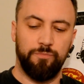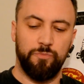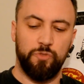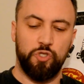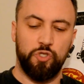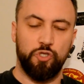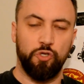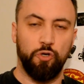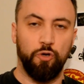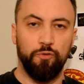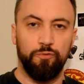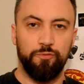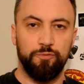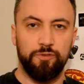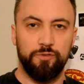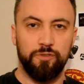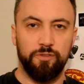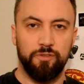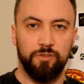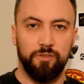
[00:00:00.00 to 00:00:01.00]

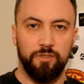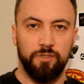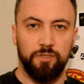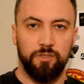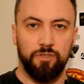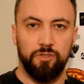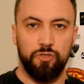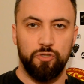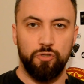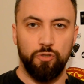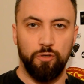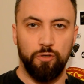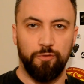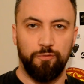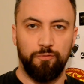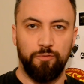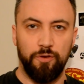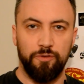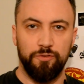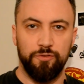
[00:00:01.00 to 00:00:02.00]
soft sort of
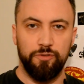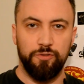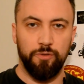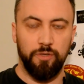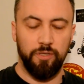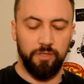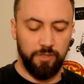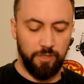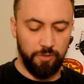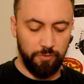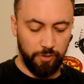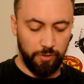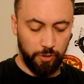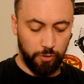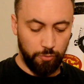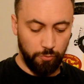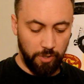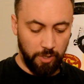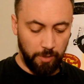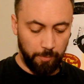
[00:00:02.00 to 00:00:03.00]
front to it. Now the
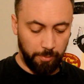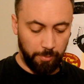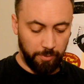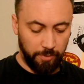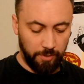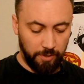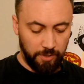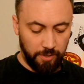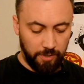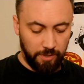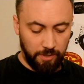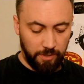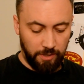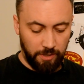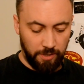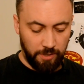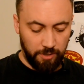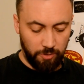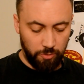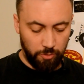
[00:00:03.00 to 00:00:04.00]
grip
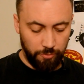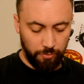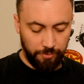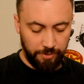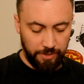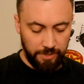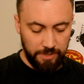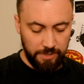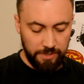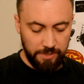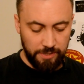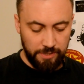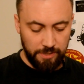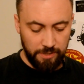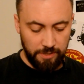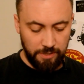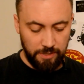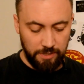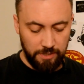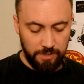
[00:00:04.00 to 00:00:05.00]
on
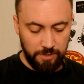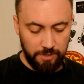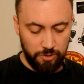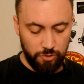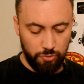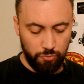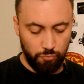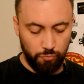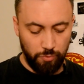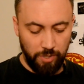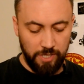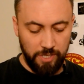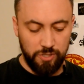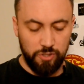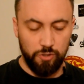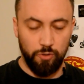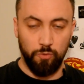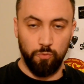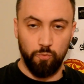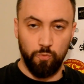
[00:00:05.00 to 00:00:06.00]
these is
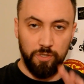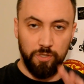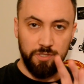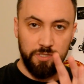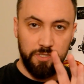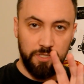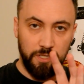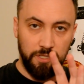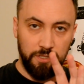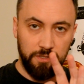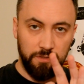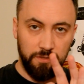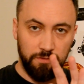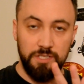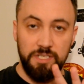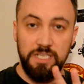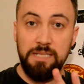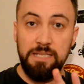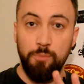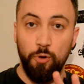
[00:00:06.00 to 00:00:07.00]
raised on one side,
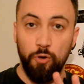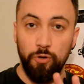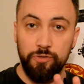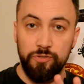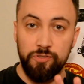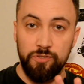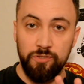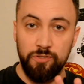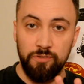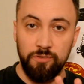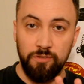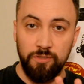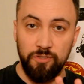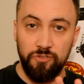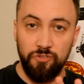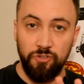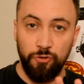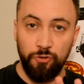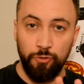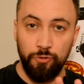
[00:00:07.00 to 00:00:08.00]
debossed
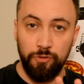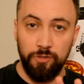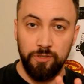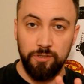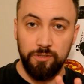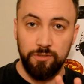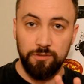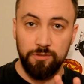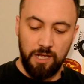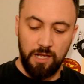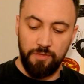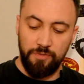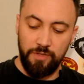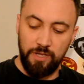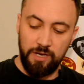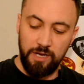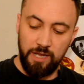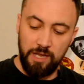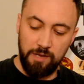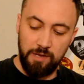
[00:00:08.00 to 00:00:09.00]
as they call it, and
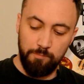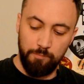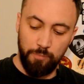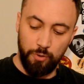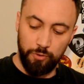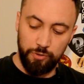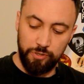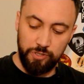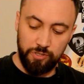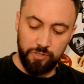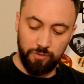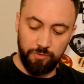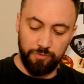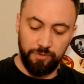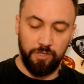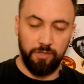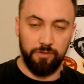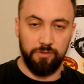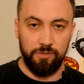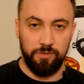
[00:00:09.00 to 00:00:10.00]
then embossed on
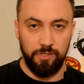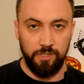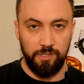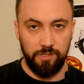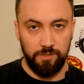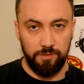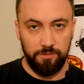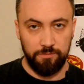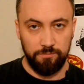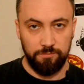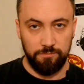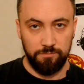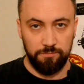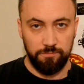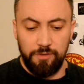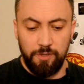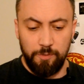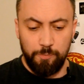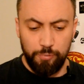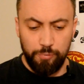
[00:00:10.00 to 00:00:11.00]
the other side.
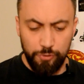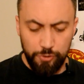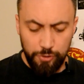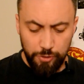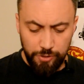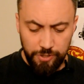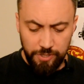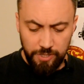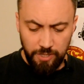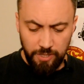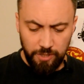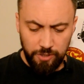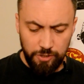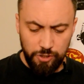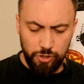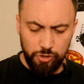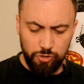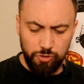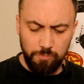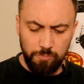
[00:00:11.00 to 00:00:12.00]
They produce an
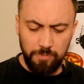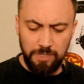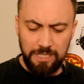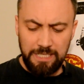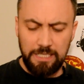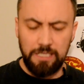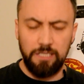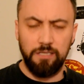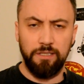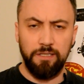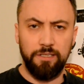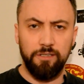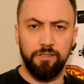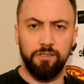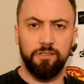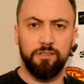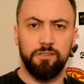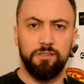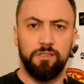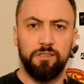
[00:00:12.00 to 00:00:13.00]
extremely
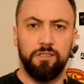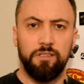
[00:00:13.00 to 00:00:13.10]
clear,